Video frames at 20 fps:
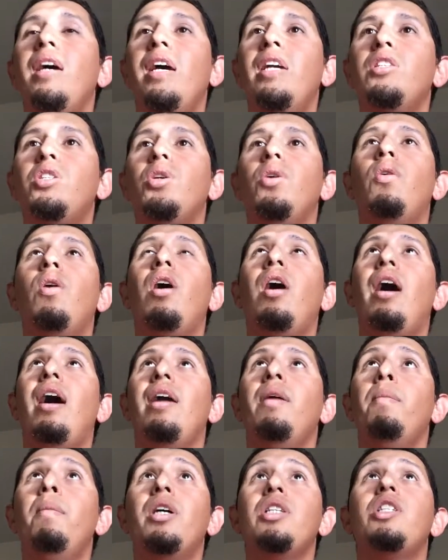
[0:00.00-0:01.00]
And so
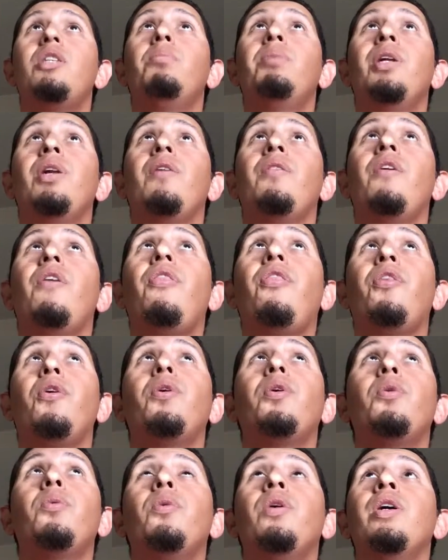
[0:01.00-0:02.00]
it must have been on the
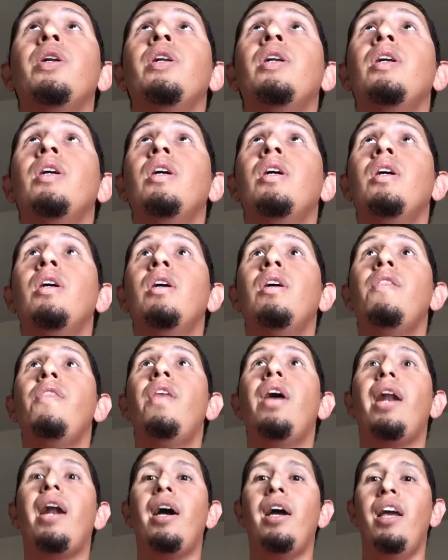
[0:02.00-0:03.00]
third one
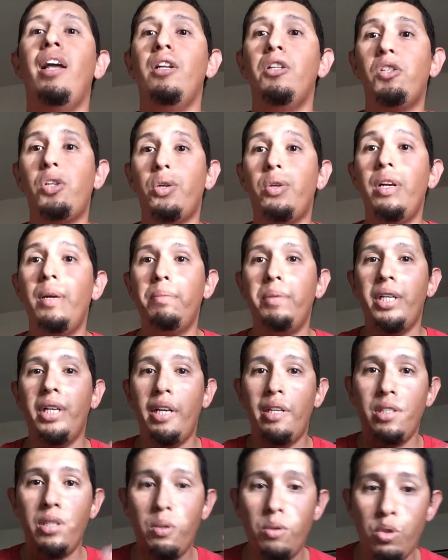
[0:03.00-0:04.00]
that I had tripped,
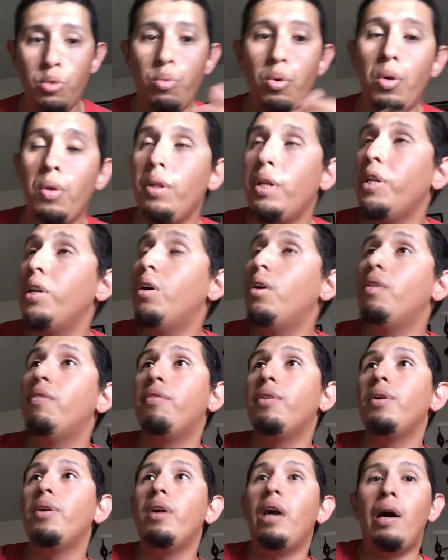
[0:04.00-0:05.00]
and as I was rolling
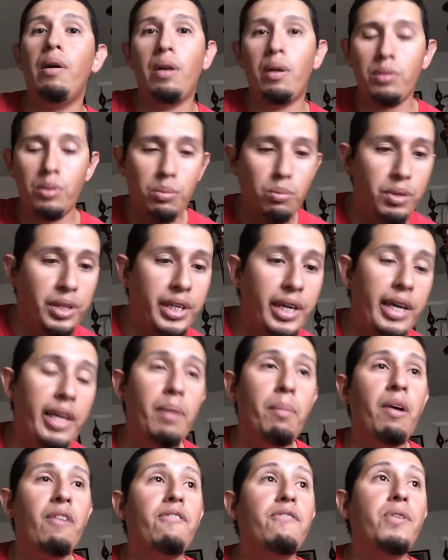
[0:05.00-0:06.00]
over, I was
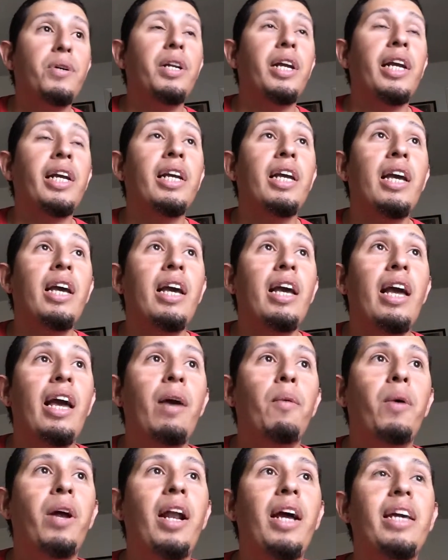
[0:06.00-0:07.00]
regaining my footing,
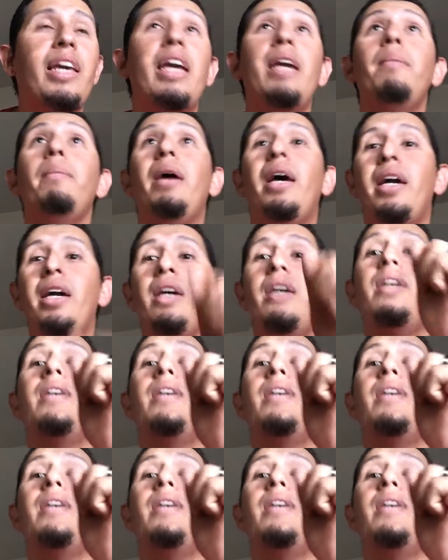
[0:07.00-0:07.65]
and when I came back